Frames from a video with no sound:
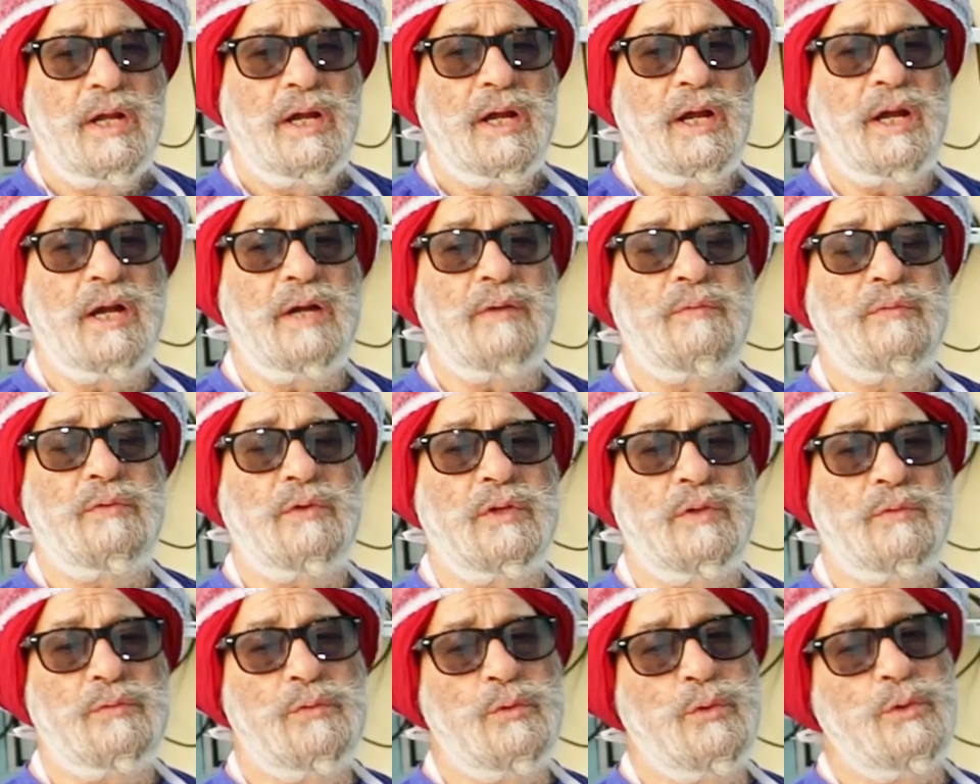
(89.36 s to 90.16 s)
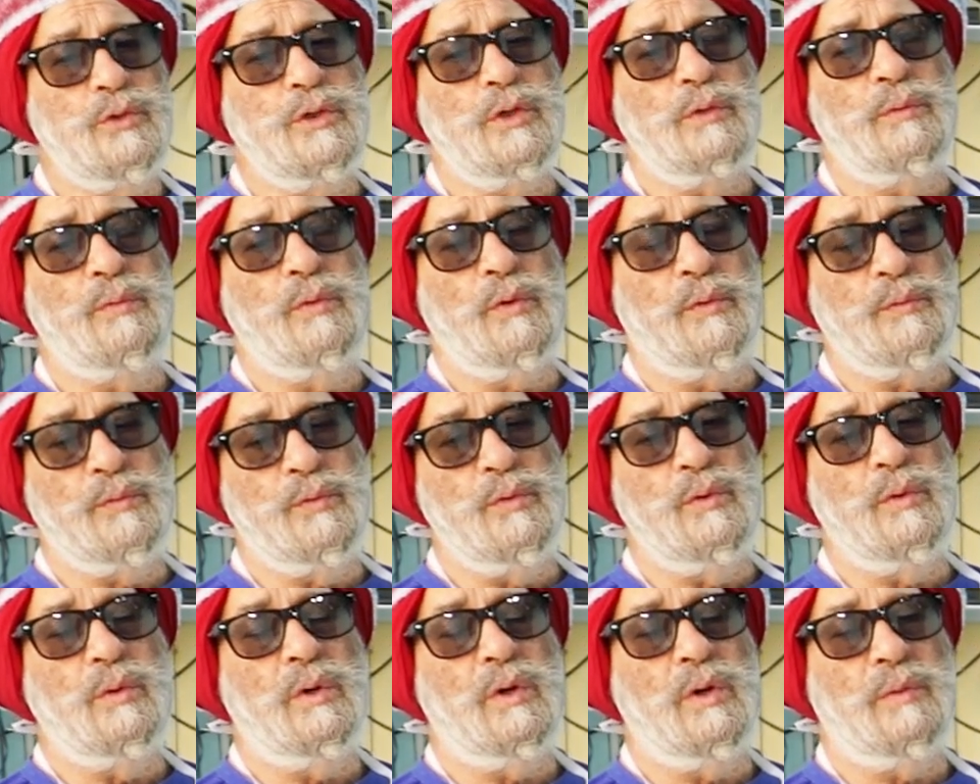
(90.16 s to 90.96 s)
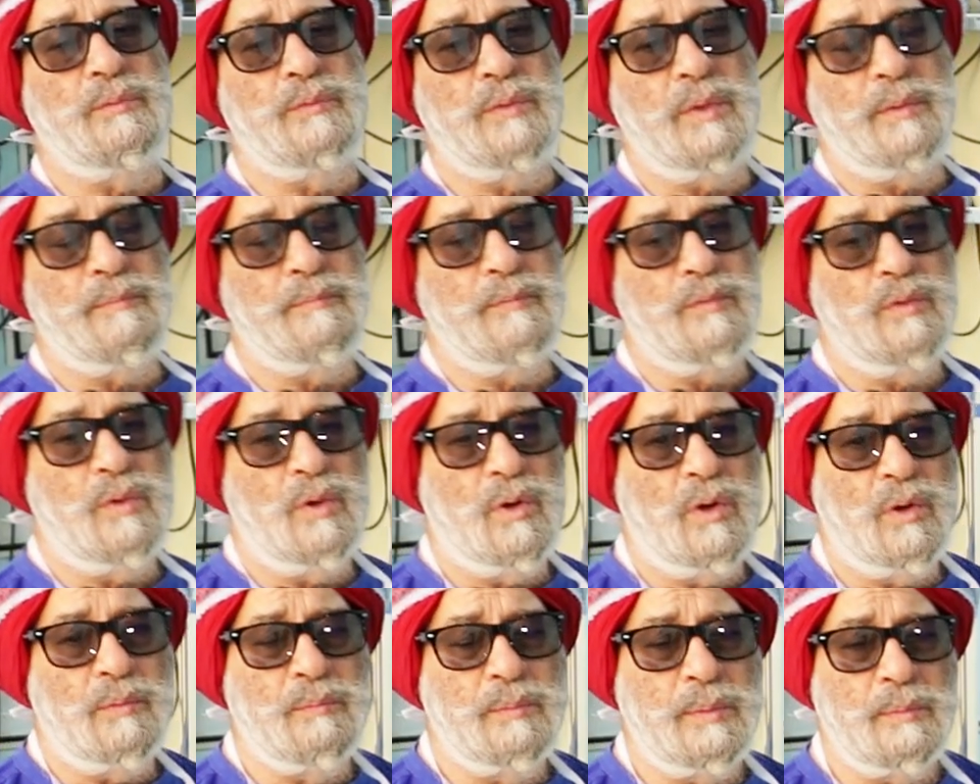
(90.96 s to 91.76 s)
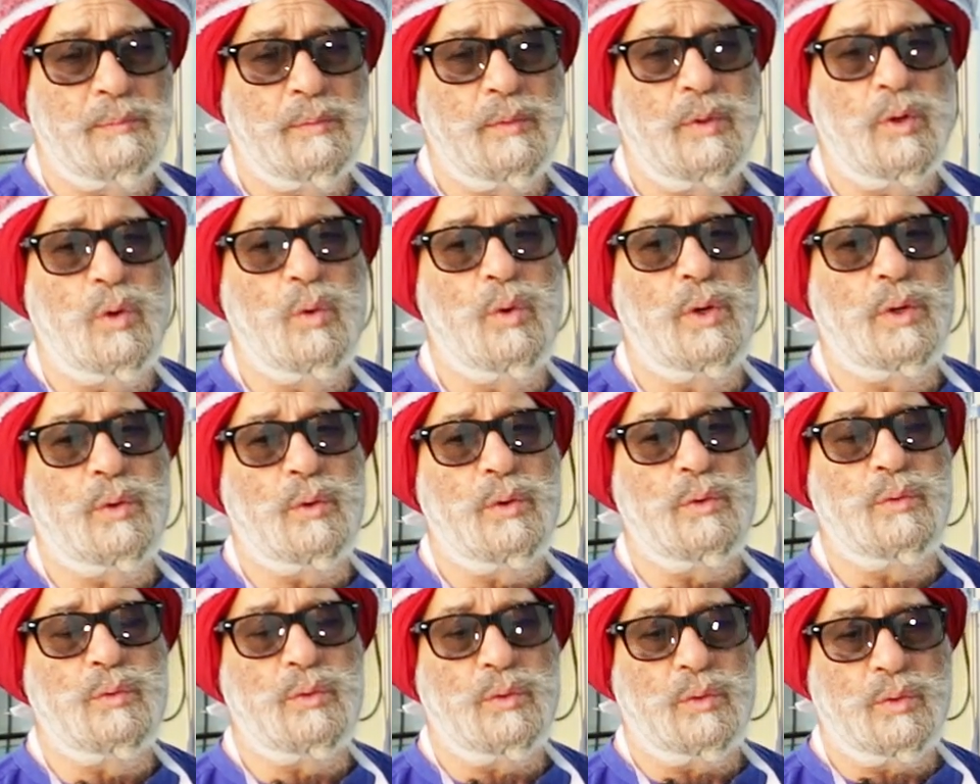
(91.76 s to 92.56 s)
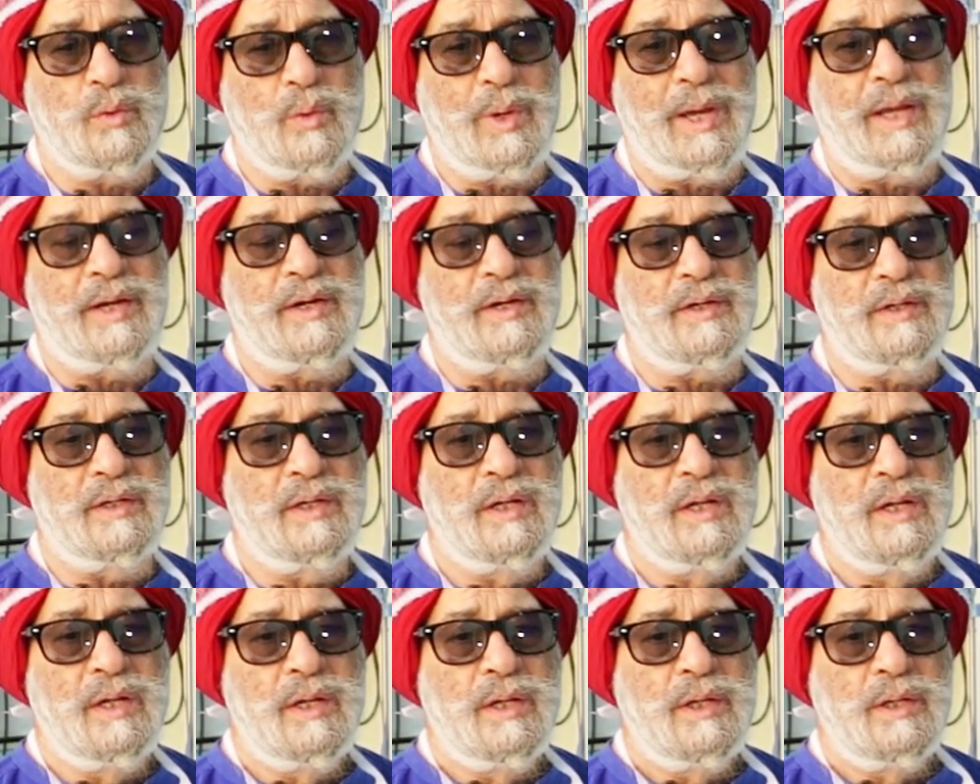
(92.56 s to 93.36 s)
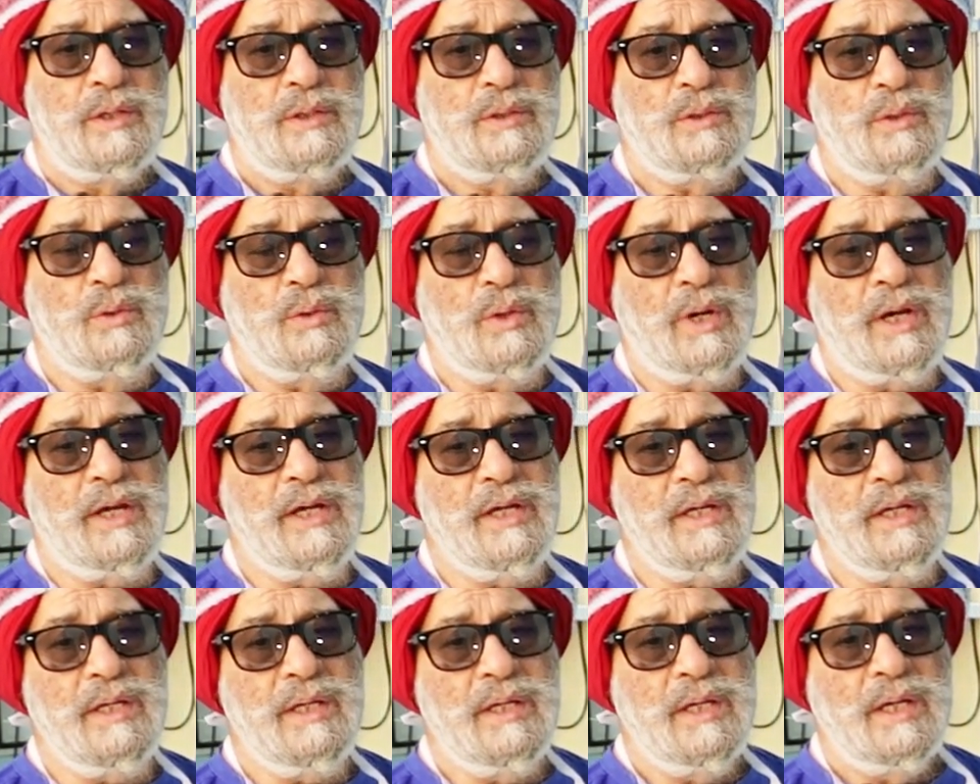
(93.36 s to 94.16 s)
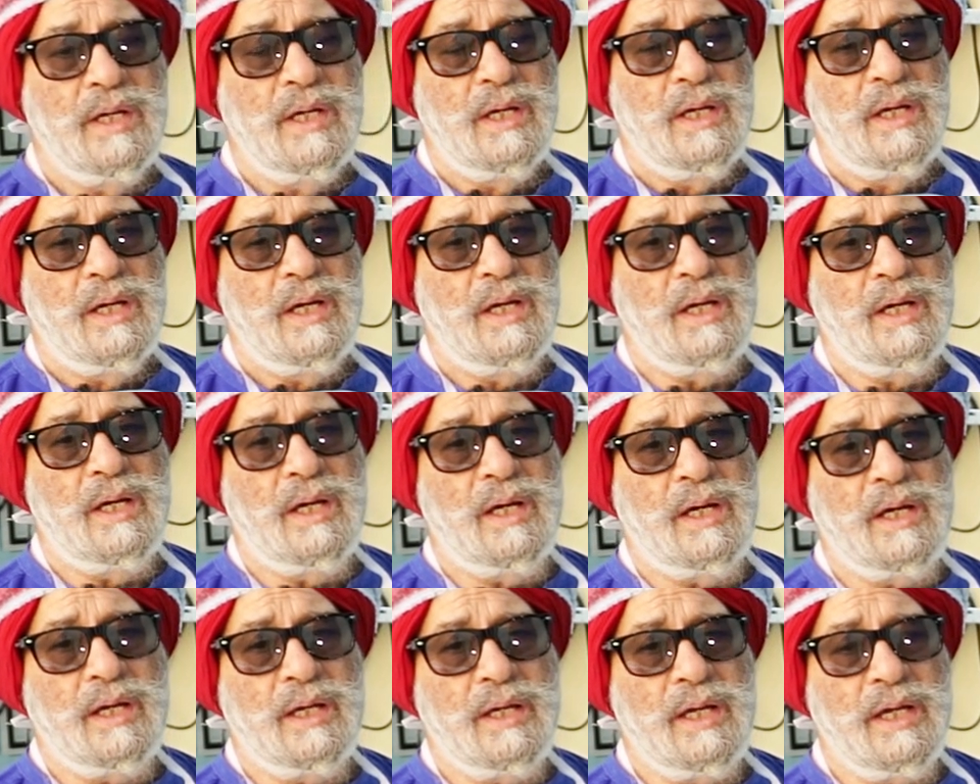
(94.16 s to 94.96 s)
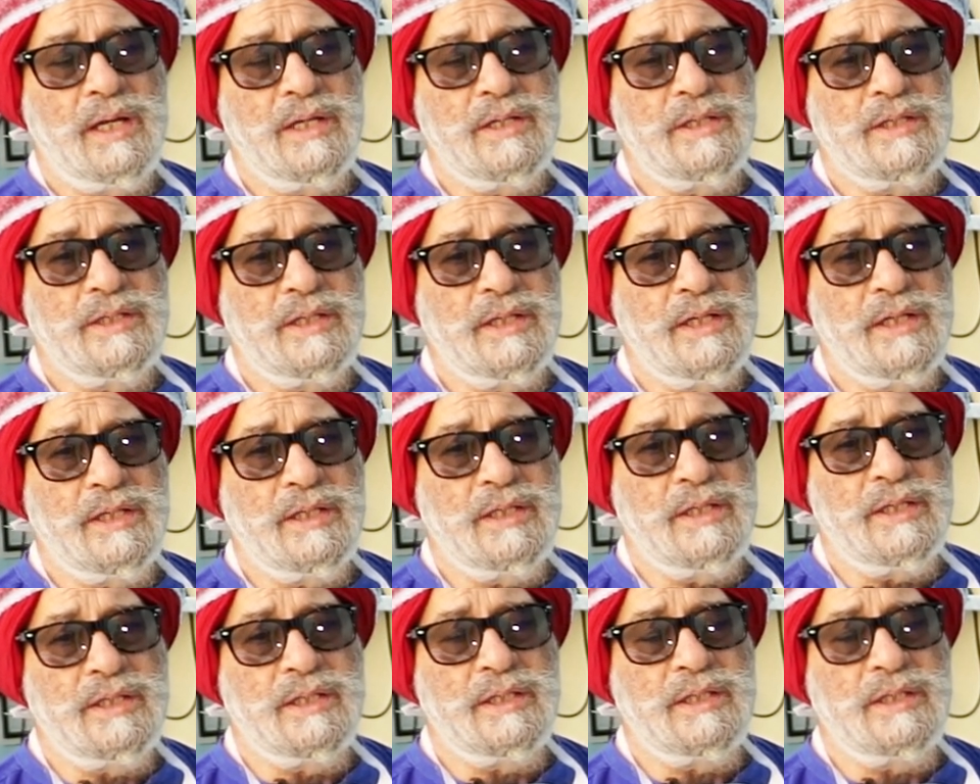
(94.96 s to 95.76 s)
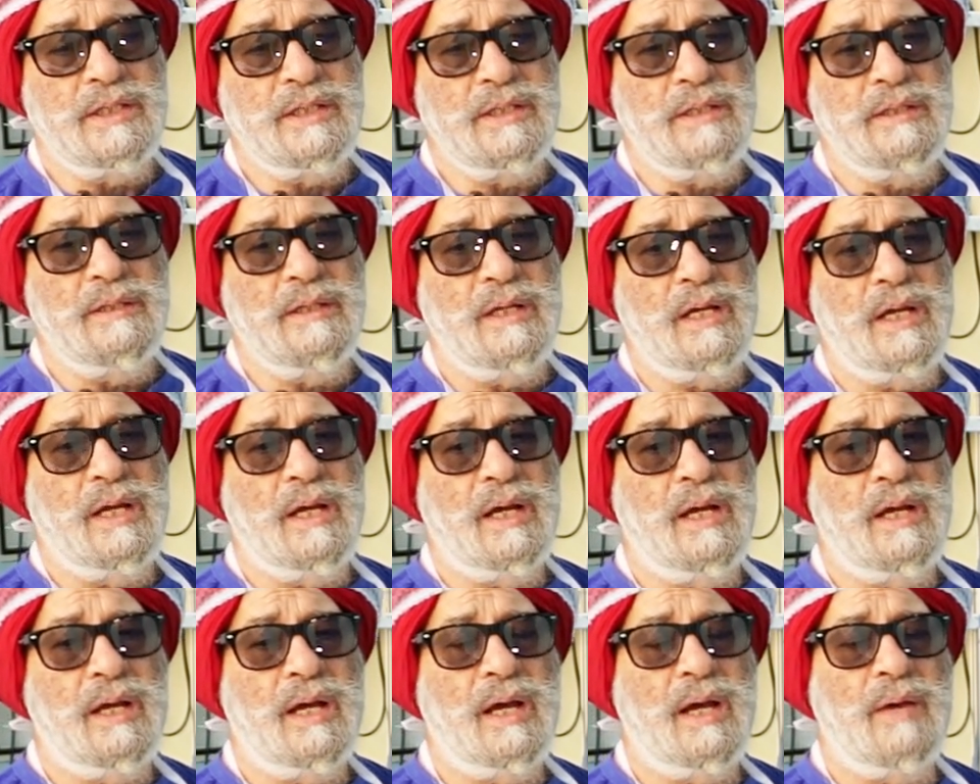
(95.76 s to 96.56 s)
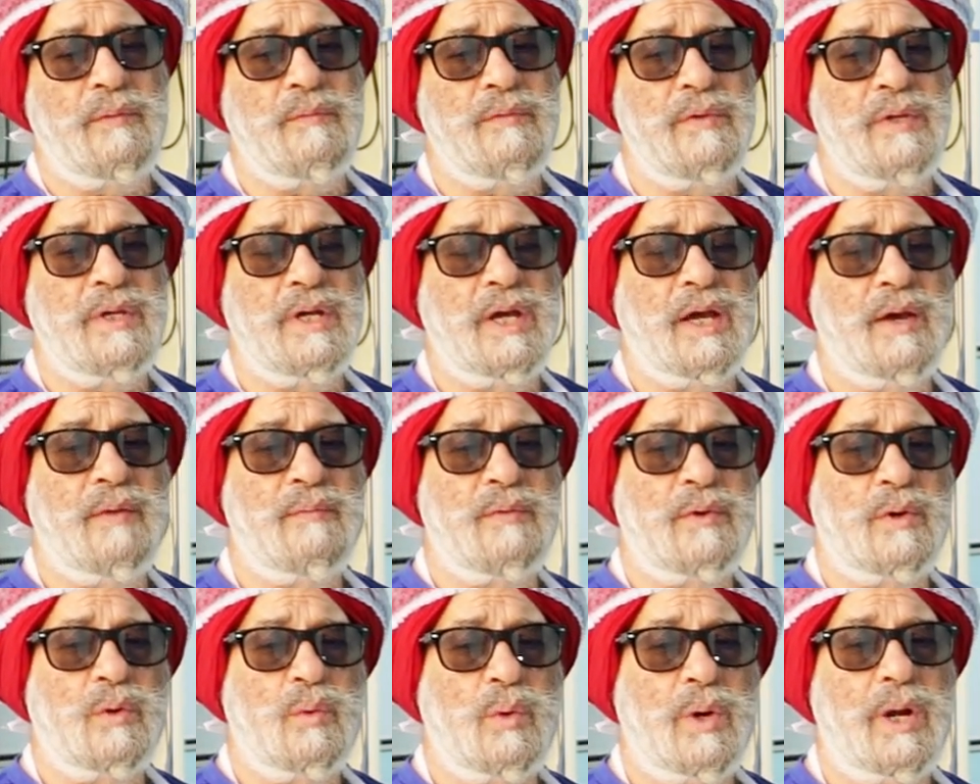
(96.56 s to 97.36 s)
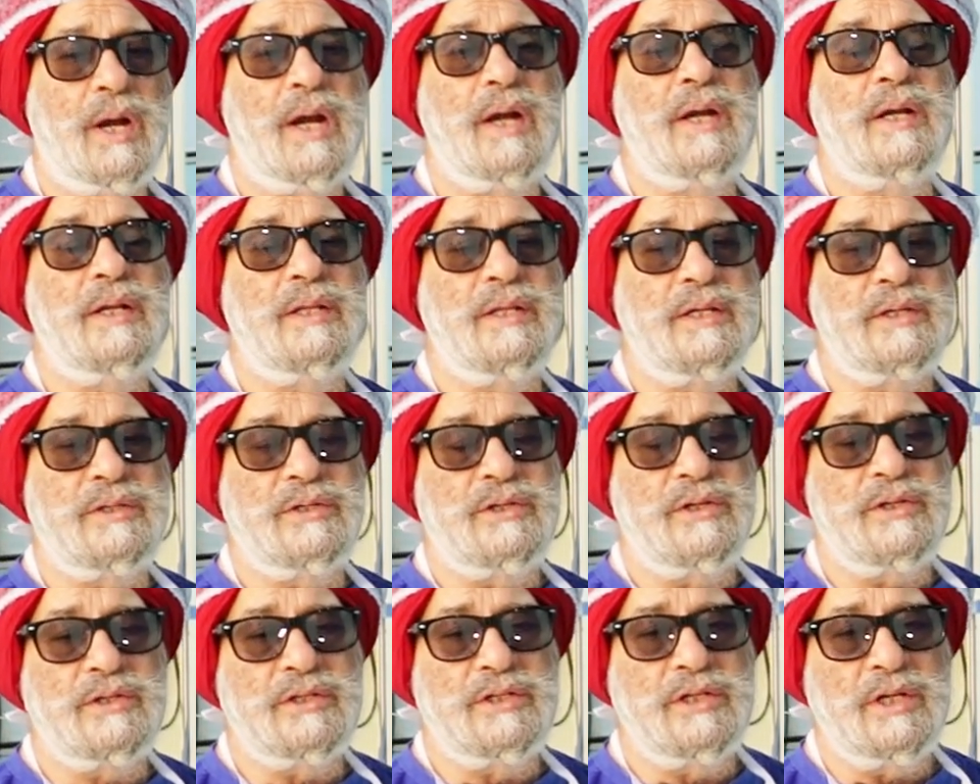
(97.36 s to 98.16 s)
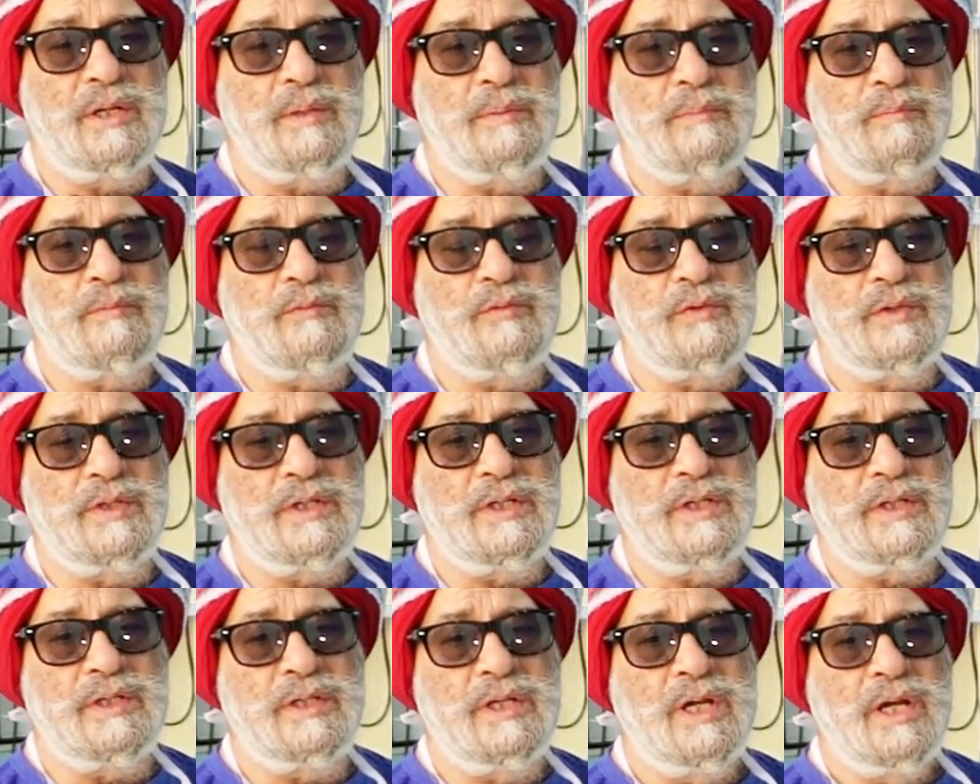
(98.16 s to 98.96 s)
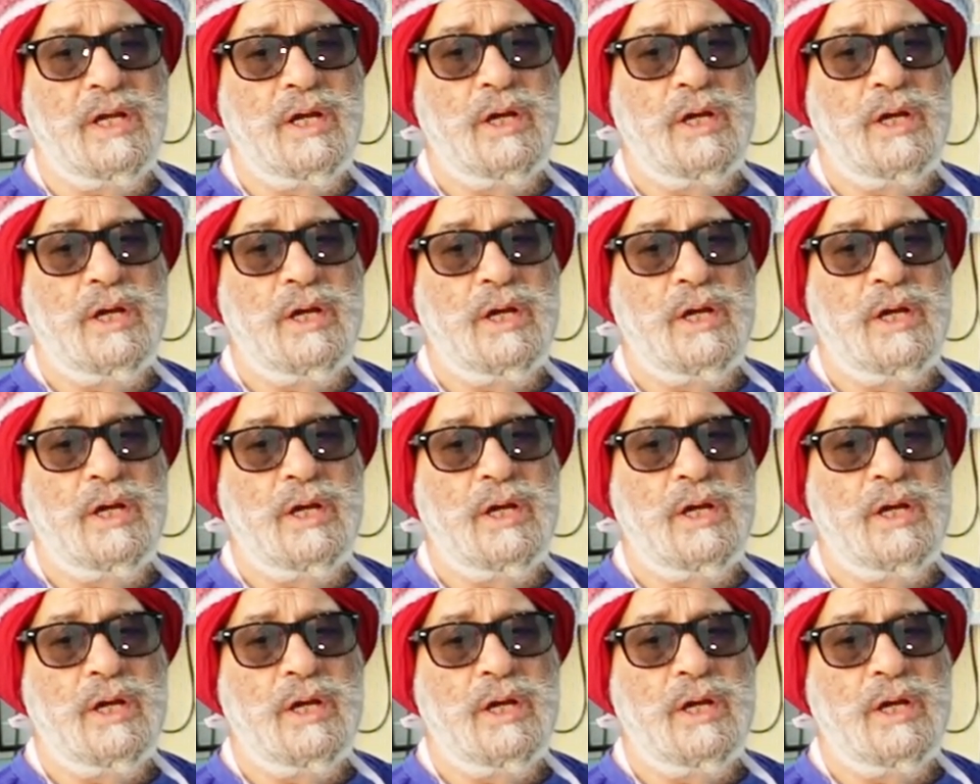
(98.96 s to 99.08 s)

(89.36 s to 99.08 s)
and for the future of people who are going to acquire it. So I again say this is we have acquired this system, which is